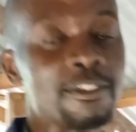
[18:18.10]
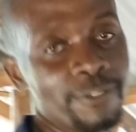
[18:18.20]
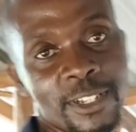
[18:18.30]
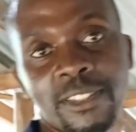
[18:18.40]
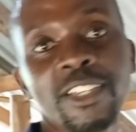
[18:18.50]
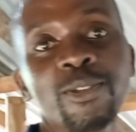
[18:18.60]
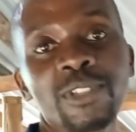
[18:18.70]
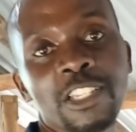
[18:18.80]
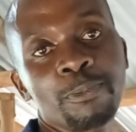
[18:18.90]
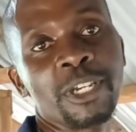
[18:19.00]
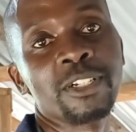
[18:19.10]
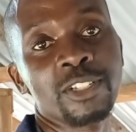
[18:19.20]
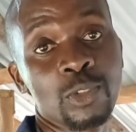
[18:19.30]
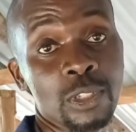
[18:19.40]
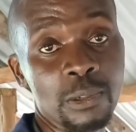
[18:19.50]
the first thing you suspect
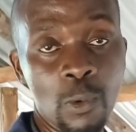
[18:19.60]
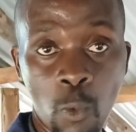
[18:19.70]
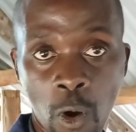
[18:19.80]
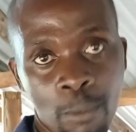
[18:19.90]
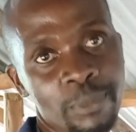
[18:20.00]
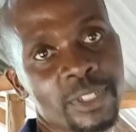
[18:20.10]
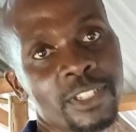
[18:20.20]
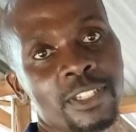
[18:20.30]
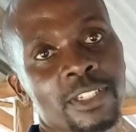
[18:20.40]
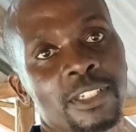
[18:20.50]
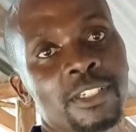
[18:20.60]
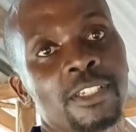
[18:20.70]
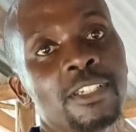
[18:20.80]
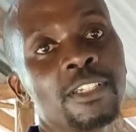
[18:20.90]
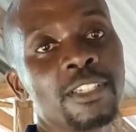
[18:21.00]
worms.
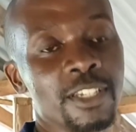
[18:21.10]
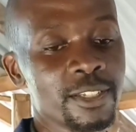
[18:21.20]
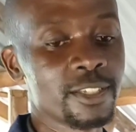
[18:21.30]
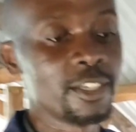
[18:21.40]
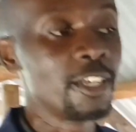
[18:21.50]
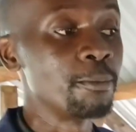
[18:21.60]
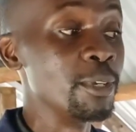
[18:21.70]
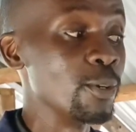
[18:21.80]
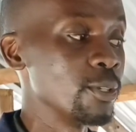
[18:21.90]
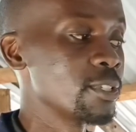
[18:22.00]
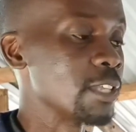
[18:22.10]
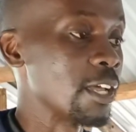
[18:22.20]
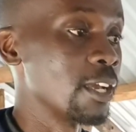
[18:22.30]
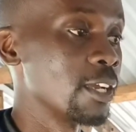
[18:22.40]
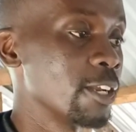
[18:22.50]
Yes, because
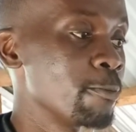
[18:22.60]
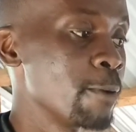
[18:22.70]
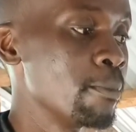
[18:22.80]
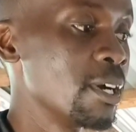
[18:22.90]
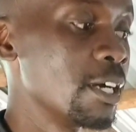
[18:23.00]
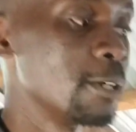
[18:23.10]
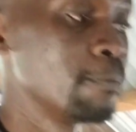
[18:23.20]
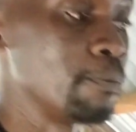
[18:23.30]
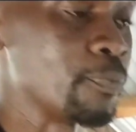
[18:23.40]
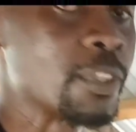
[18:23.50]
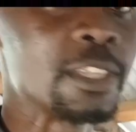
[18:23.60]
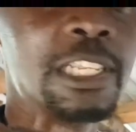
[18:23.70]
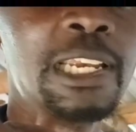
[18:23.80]
remember the